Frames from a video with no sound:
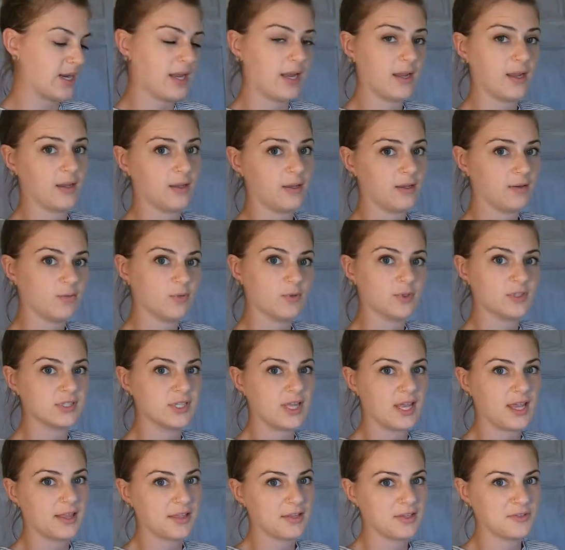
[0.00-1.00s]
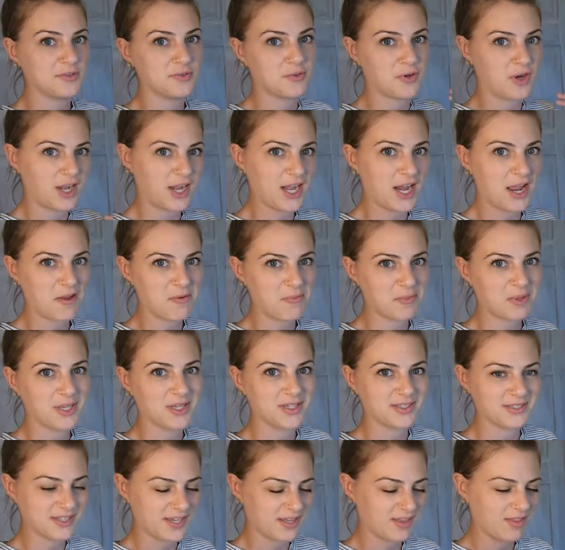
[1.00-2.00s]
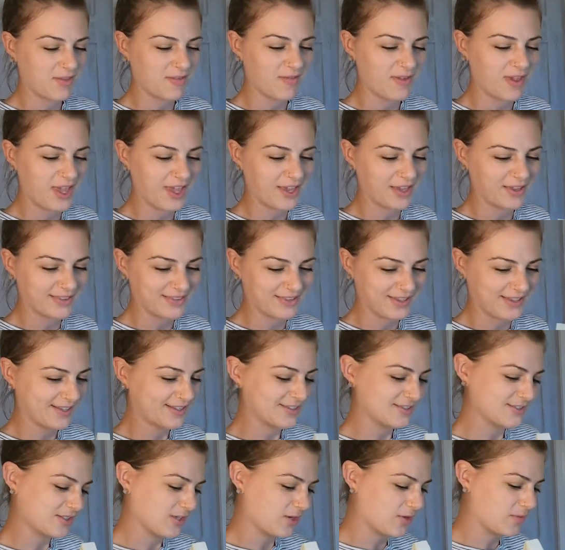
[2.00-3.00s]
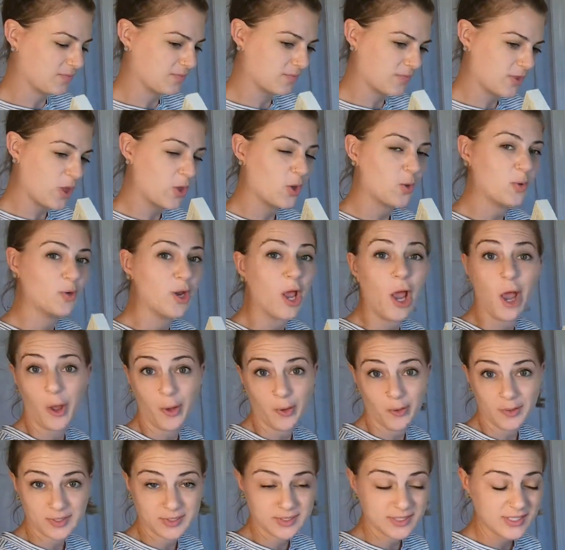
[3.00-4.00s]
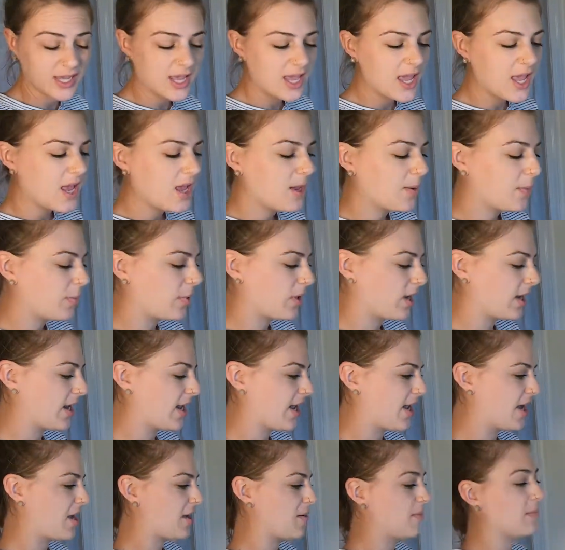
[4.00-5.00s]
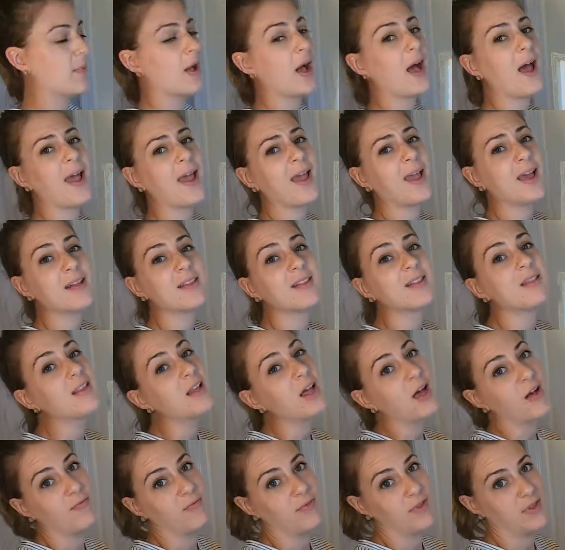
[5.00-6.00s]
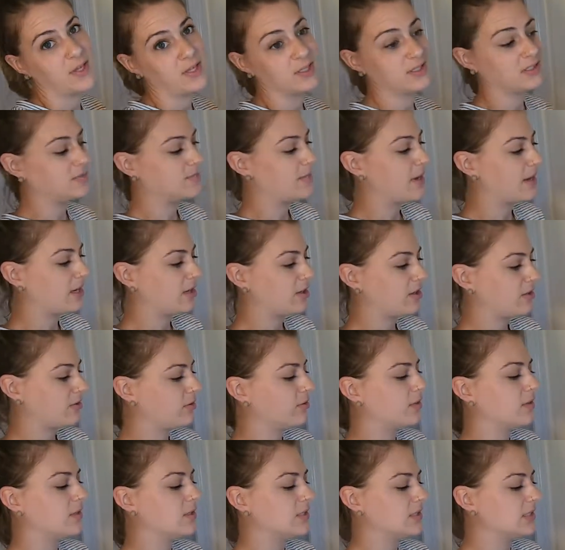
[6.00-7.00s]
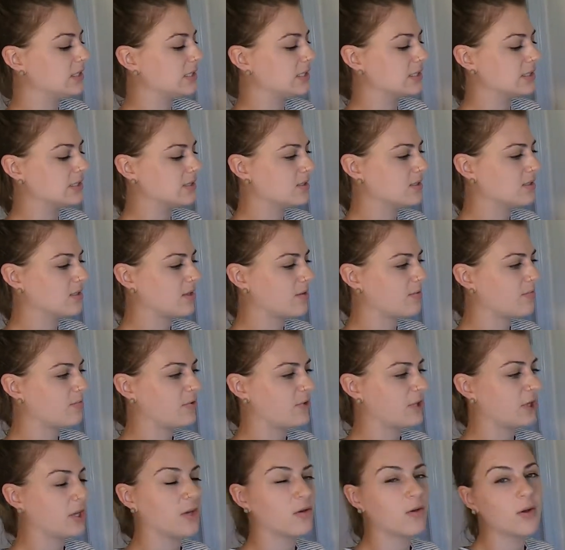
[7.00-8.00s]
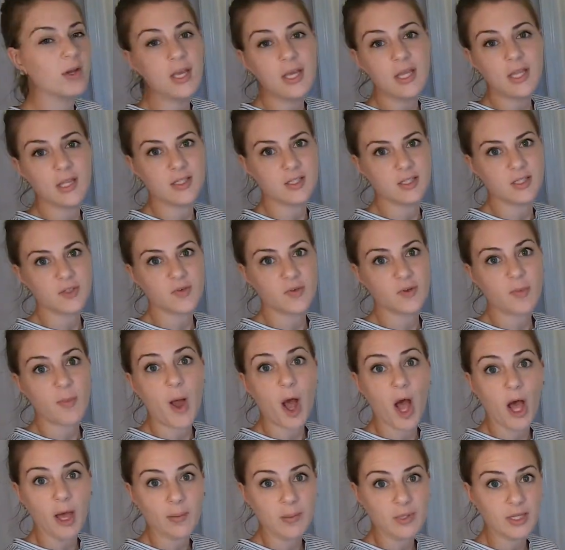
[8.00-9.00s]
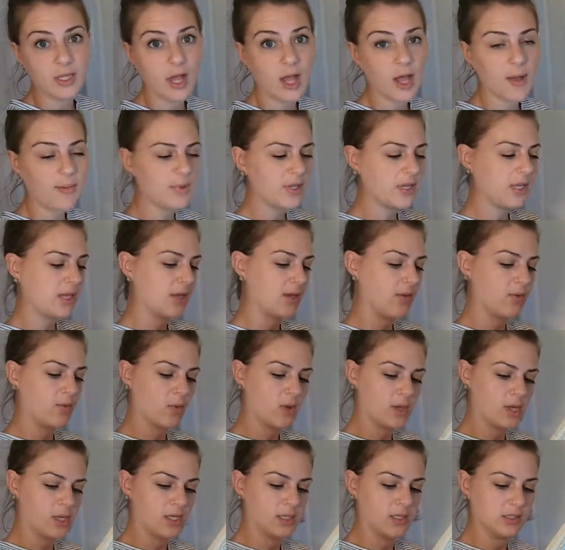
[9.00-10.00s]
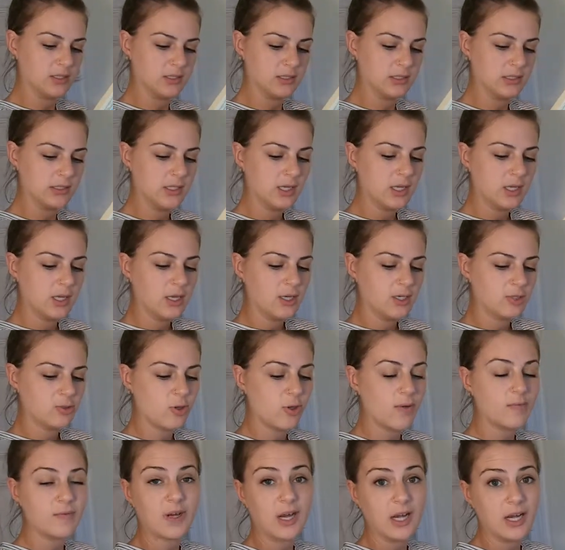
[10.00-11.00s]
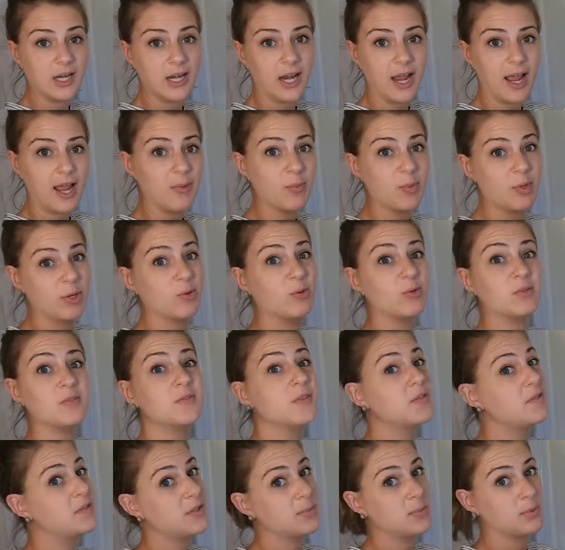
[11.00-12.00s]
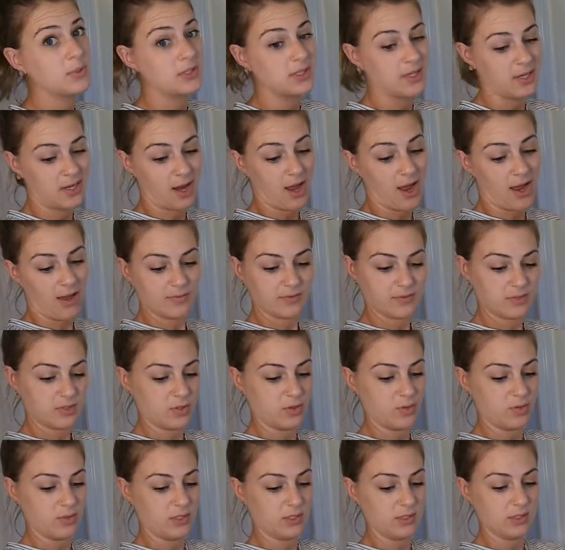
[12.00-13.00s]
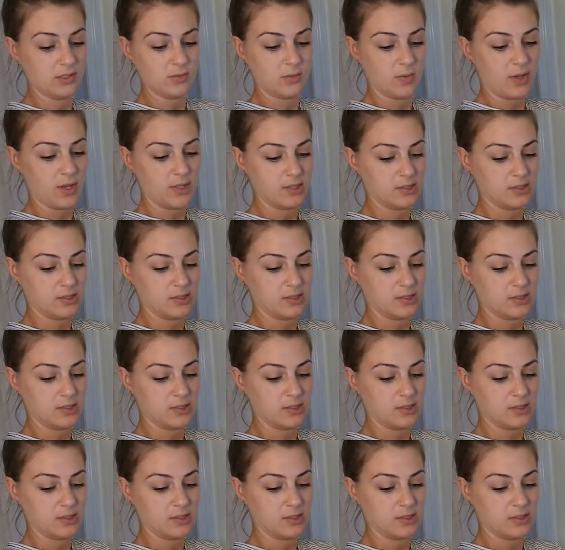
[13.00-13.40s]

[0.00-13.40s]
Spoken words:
I will say at least right now because I love hanging things, so who knows. But I love this. Mightier Than the Sea Says Love For You. This is from Hobby Lobby. It was $12.99, but it was 50% off. So it was, what,